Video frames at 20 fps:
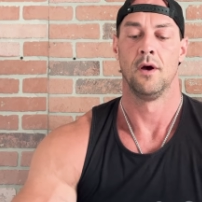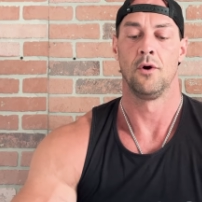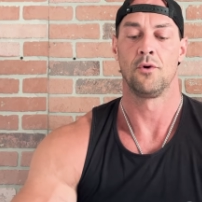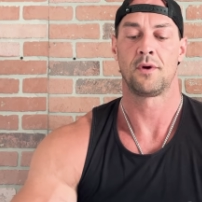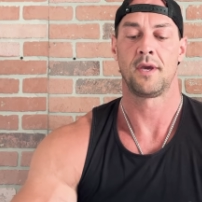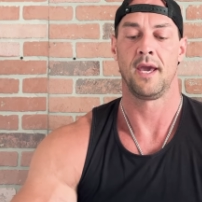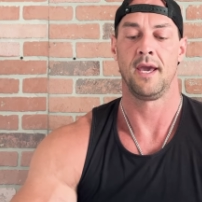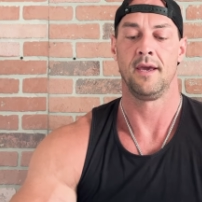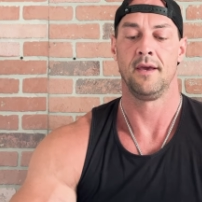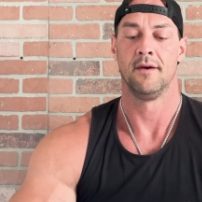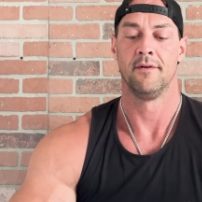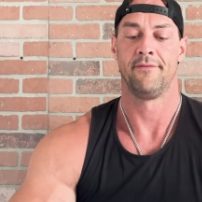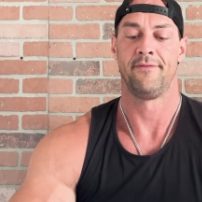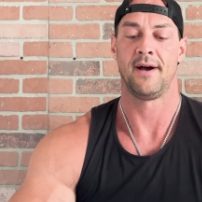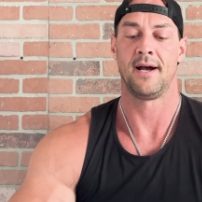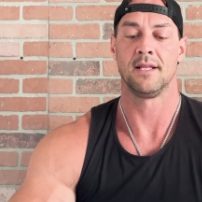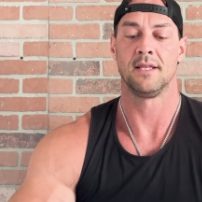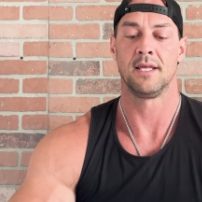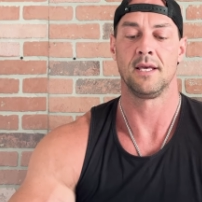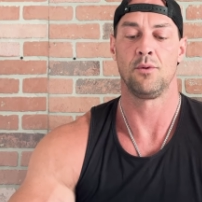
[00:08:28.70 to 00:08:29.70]
Okay,
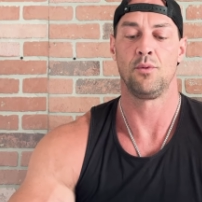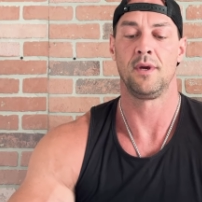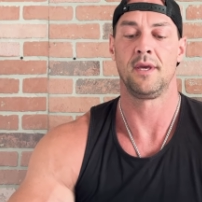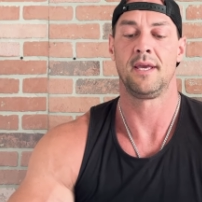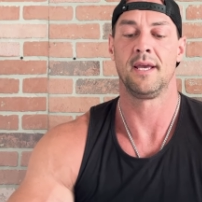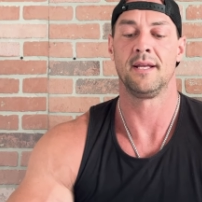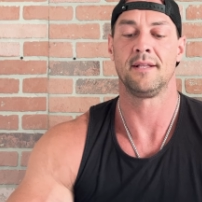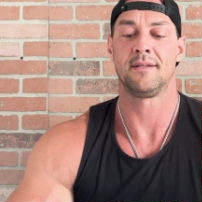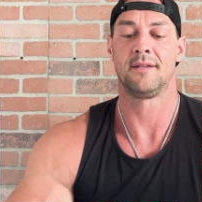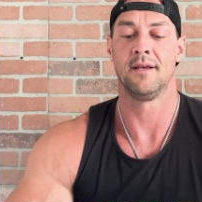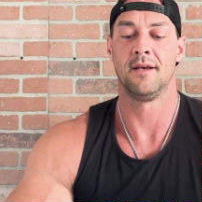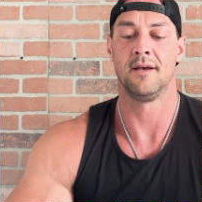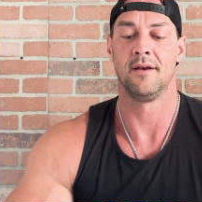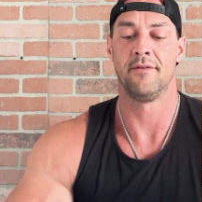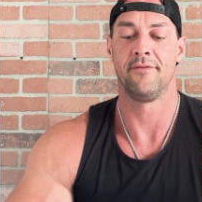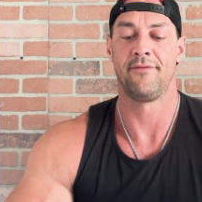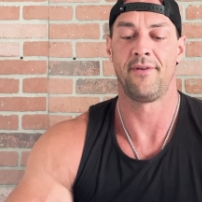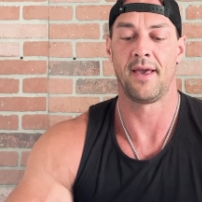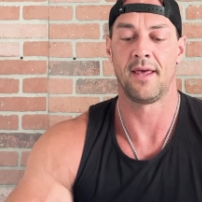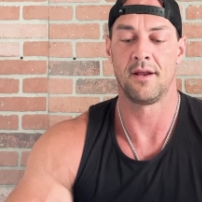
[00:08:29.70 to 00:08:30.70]
finally we get
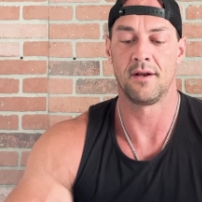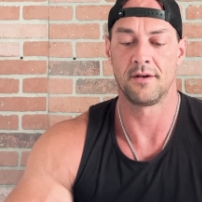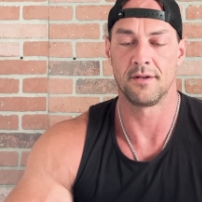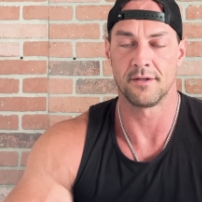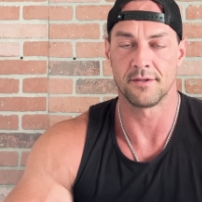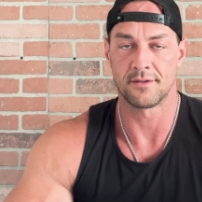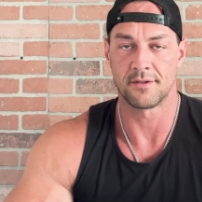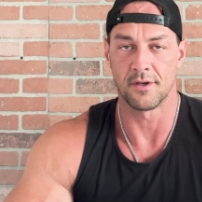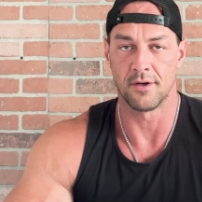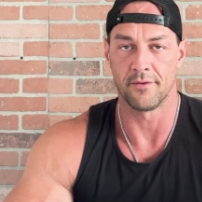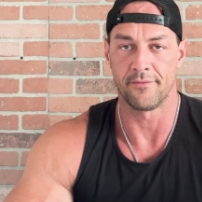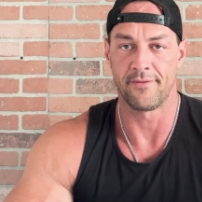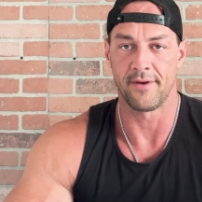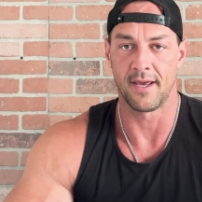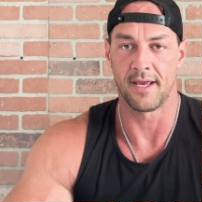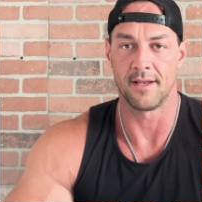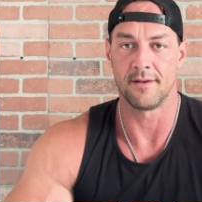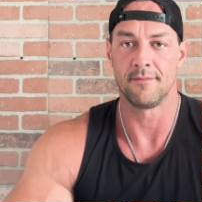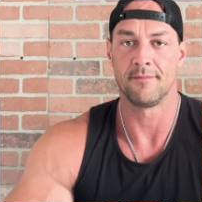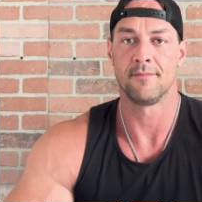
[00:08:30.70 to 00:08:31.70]
to vanadyl
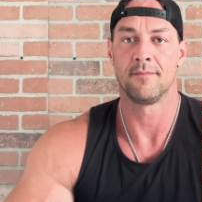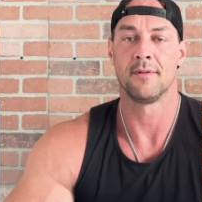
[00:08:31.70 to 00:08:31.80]
sulfate.